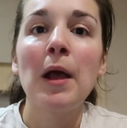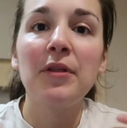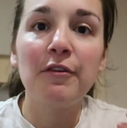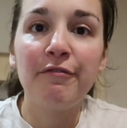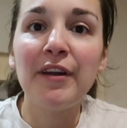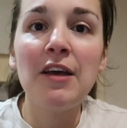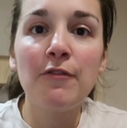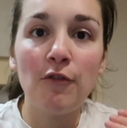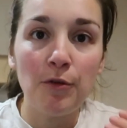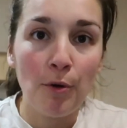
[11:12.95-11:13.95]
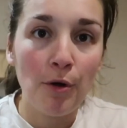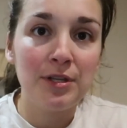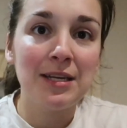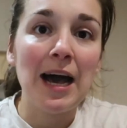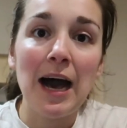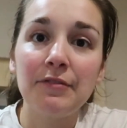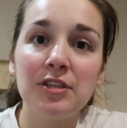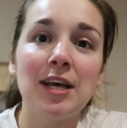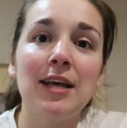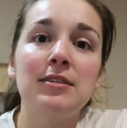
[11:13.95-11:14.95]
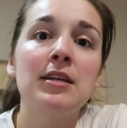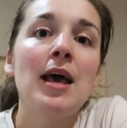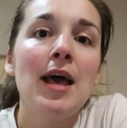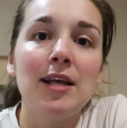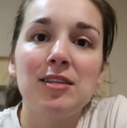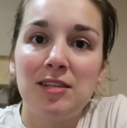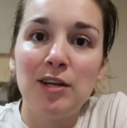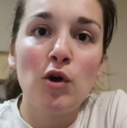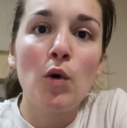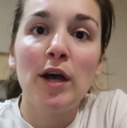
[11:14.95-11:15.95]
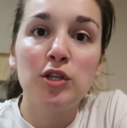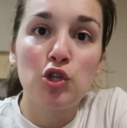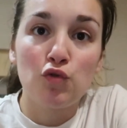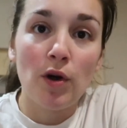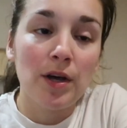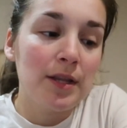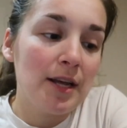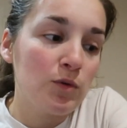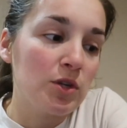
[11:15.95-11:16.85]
But the flavor of the protein aftertaste is still quite strong in this,